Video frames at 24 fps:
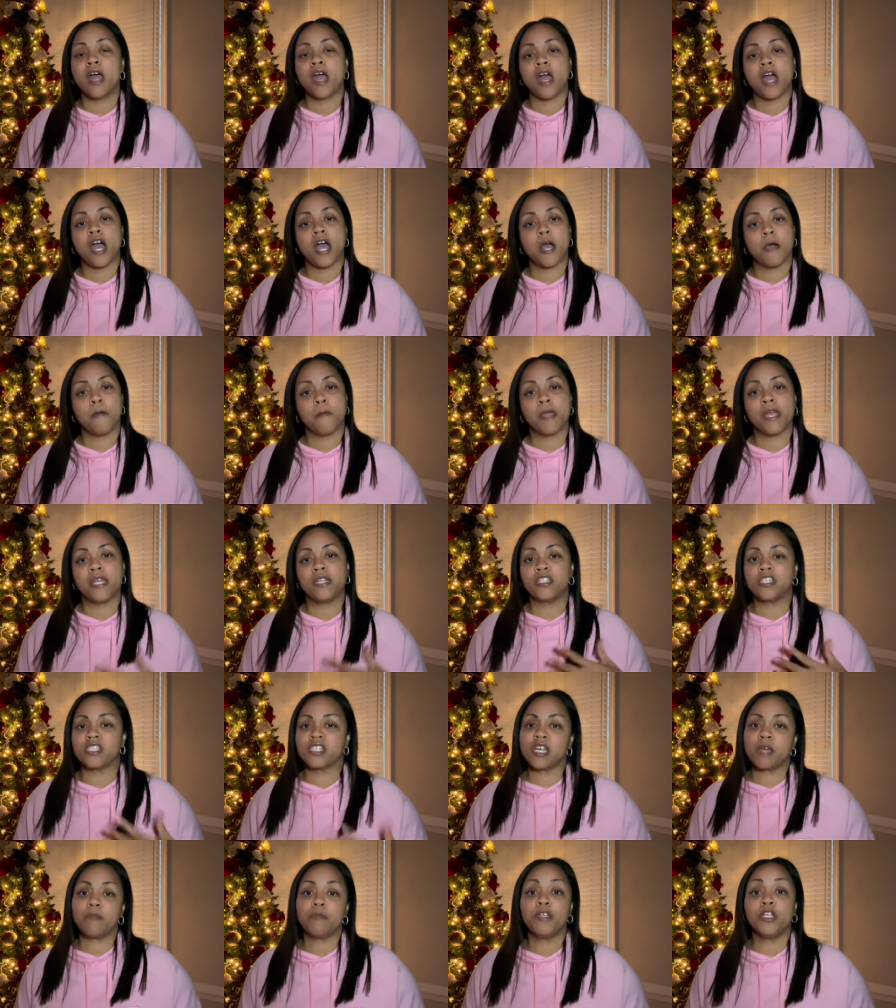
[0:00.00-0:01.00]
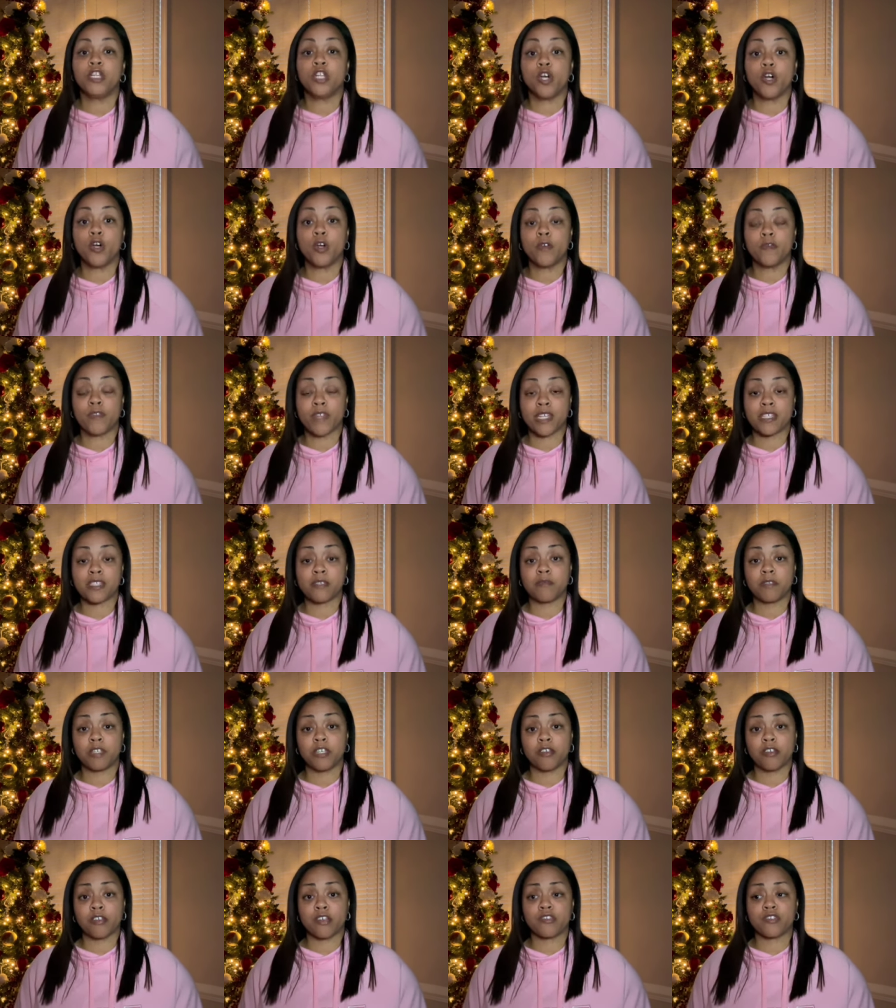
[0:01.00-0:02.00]
um, and just let me know if that's
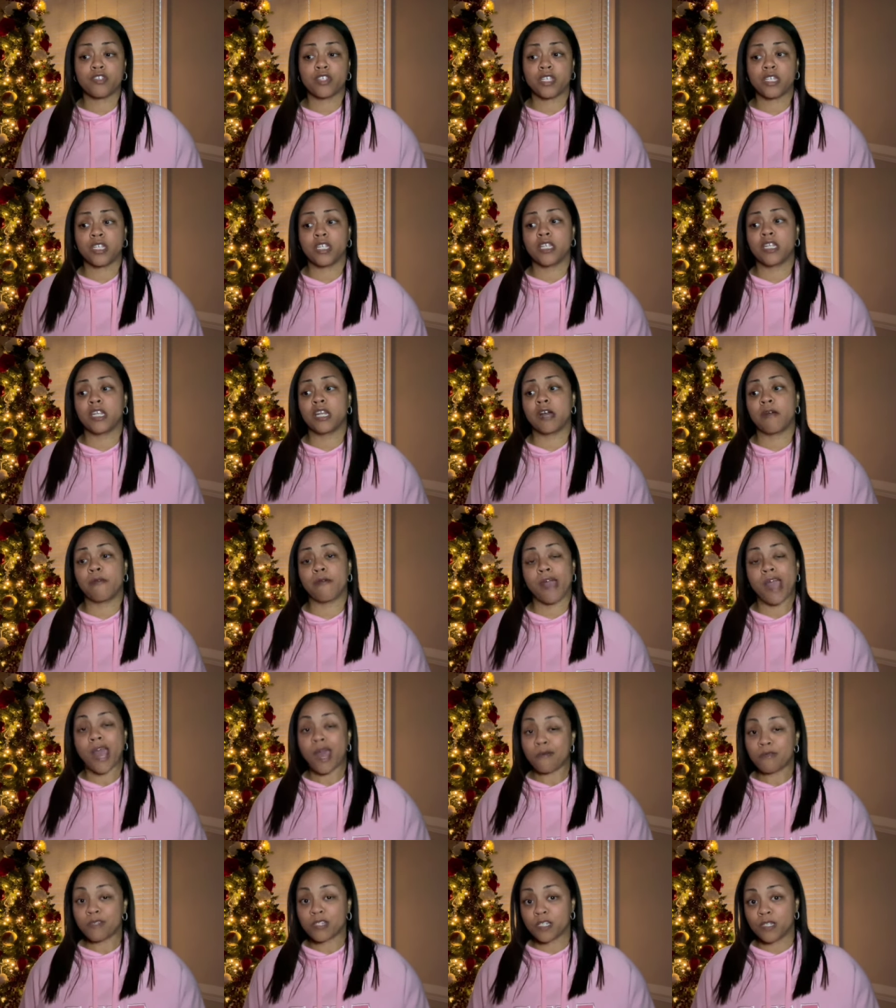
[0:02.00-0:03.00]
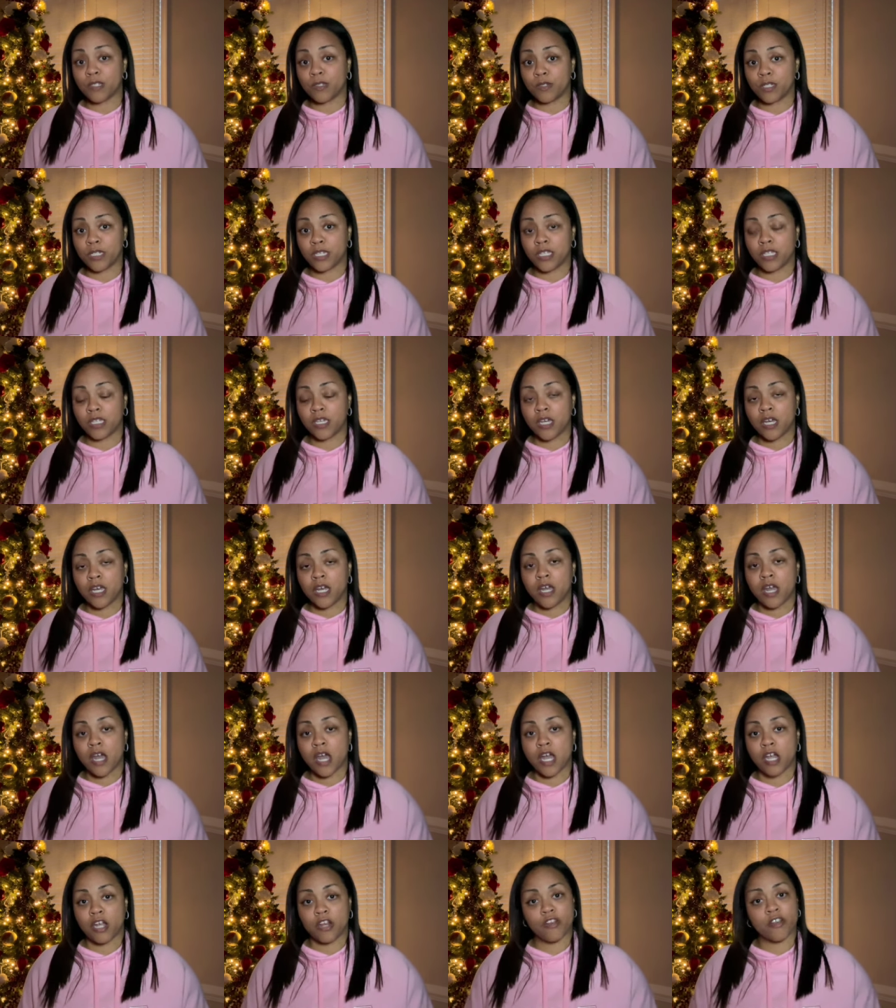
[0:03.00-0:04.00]
something you're interested in. And I will absolutely
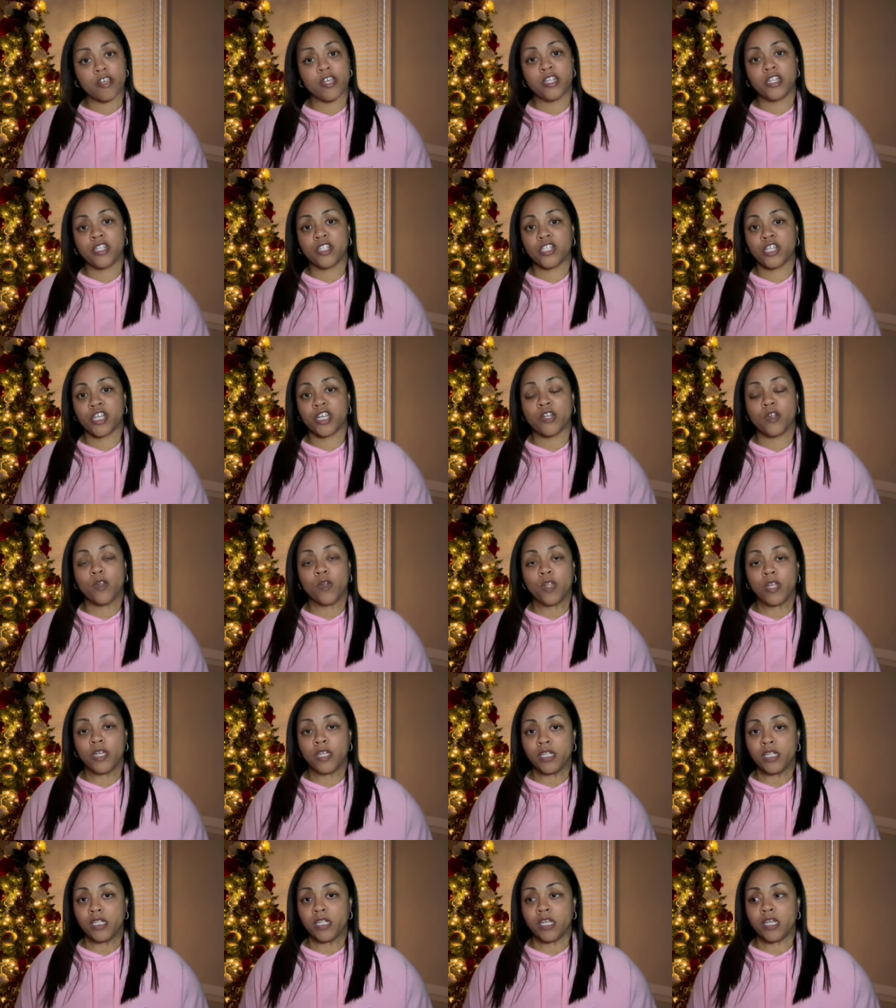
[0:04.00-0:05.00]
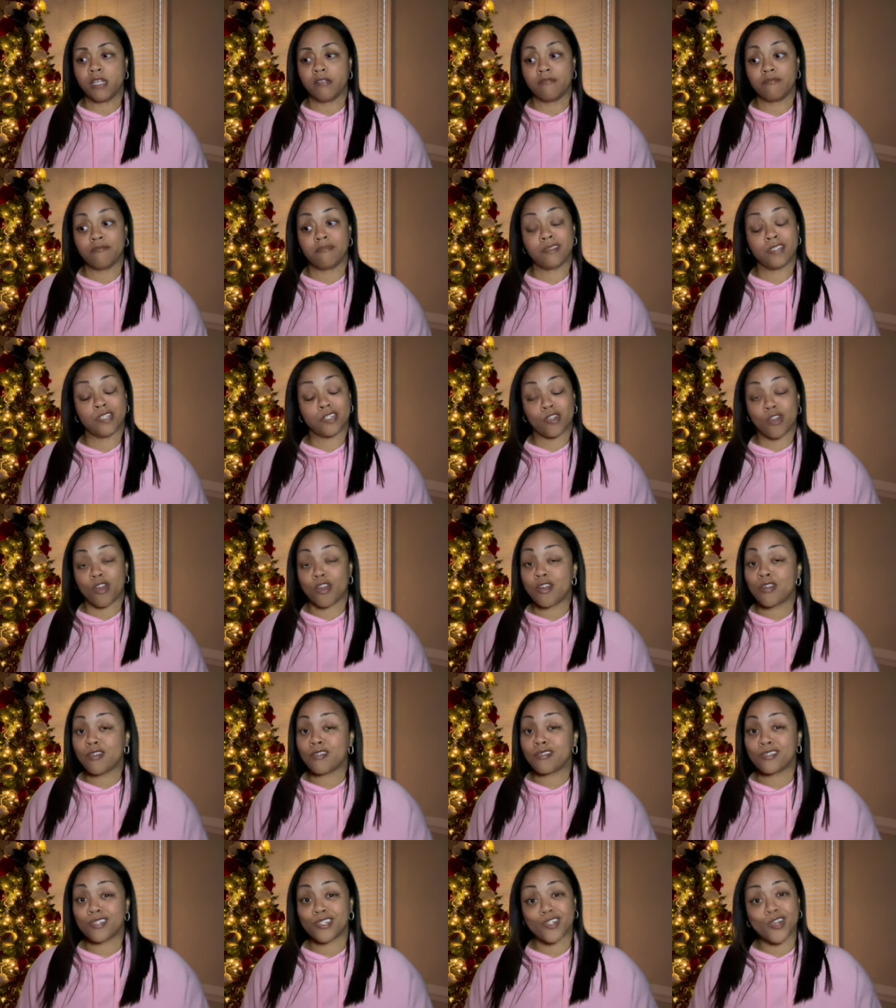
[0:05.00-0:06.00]
uh, create a channel and, and start,
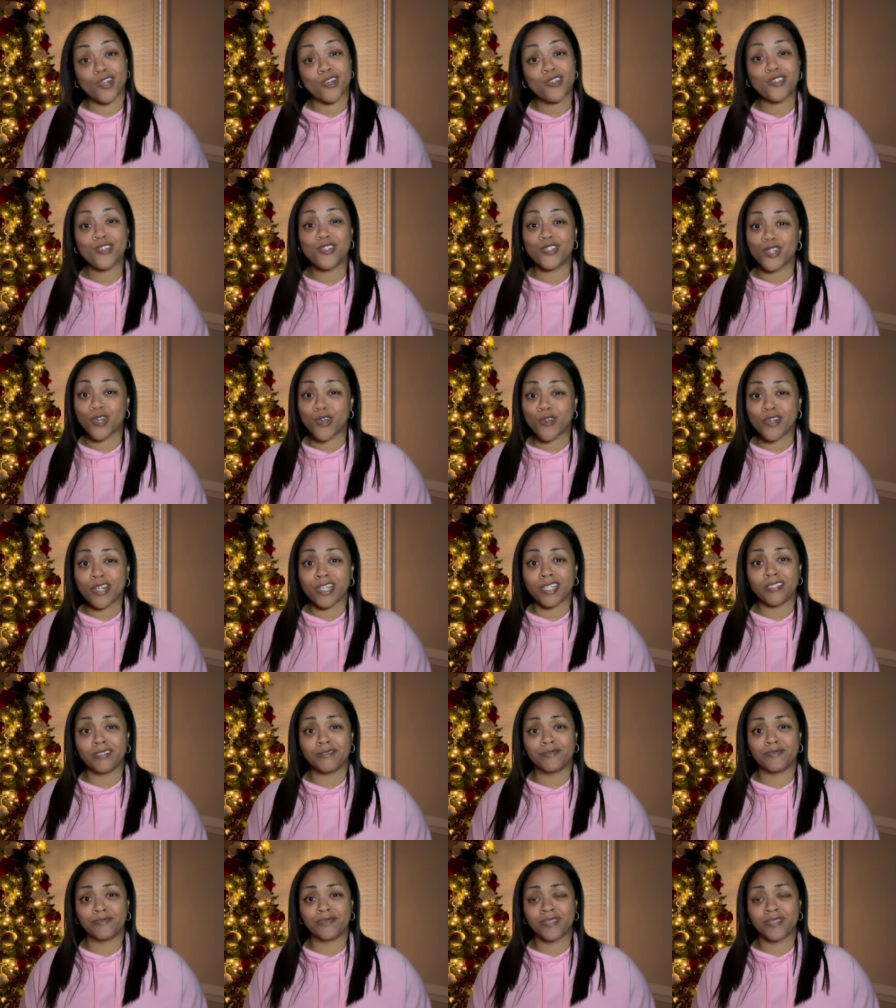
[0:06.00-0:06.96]
start the journey.